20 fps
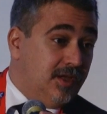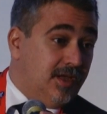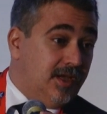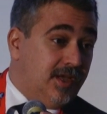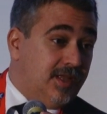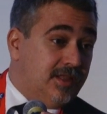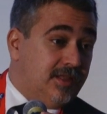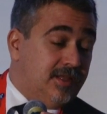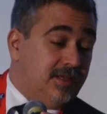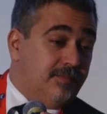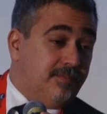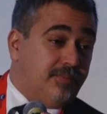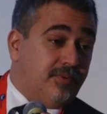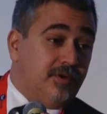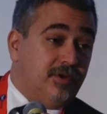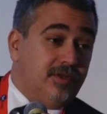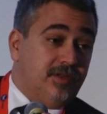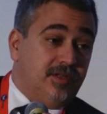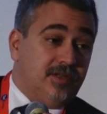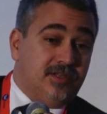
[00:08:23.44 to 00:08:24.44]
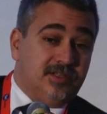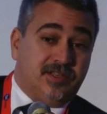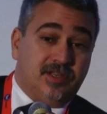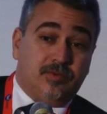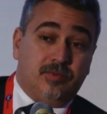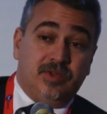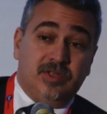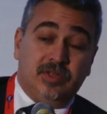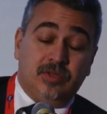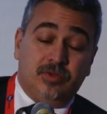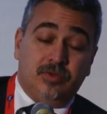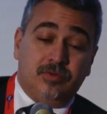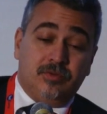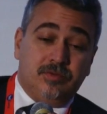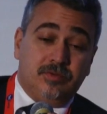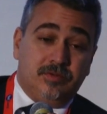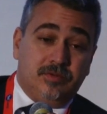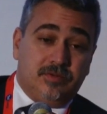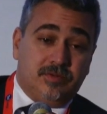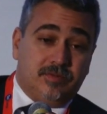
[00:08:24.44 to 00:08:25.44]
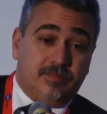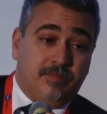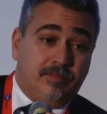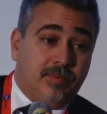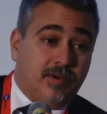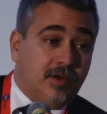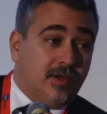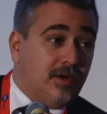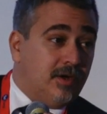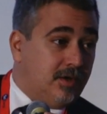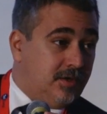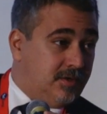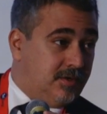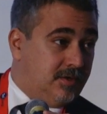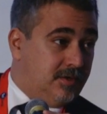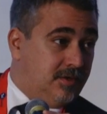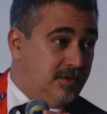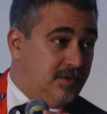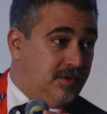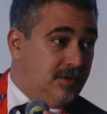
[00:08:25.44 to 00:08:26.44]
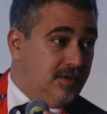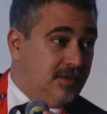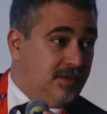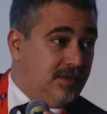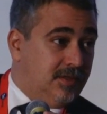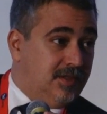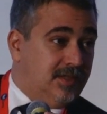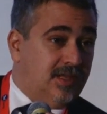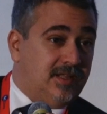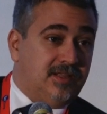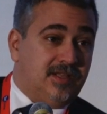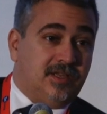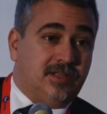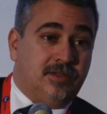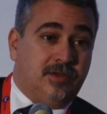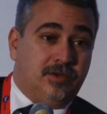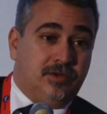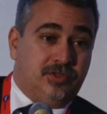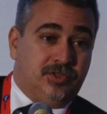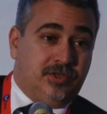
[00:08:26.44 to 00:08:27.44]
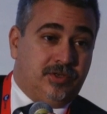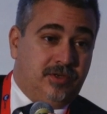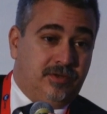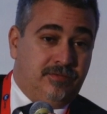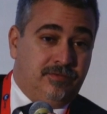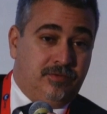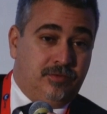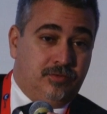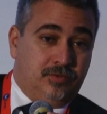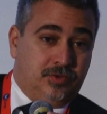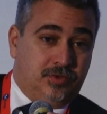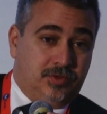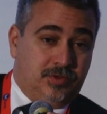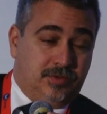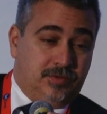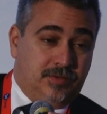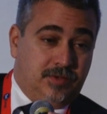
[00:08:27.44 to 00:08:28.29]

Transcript: And the important is that we don't block that technological evolution.